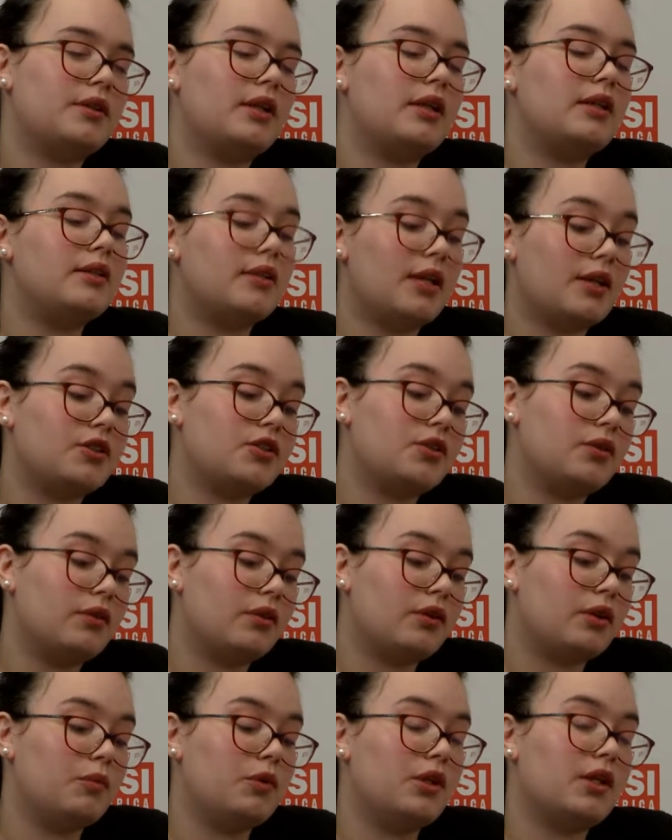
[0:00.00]

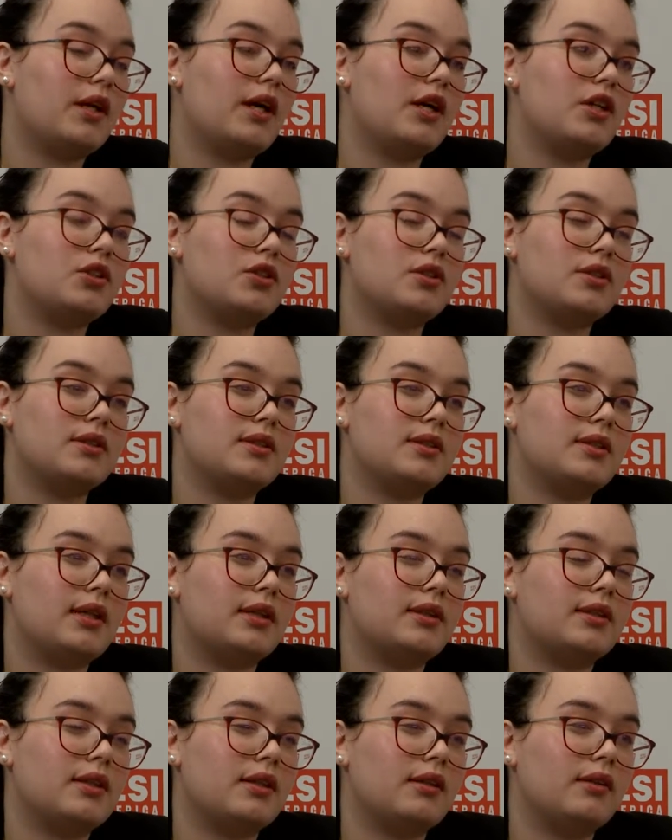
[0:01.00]
industrial communications
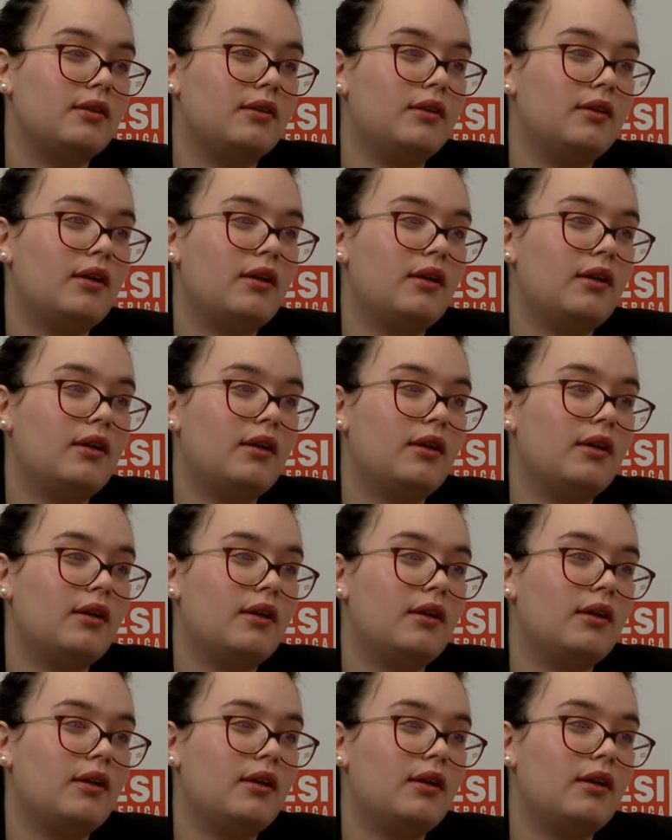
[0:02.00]
sector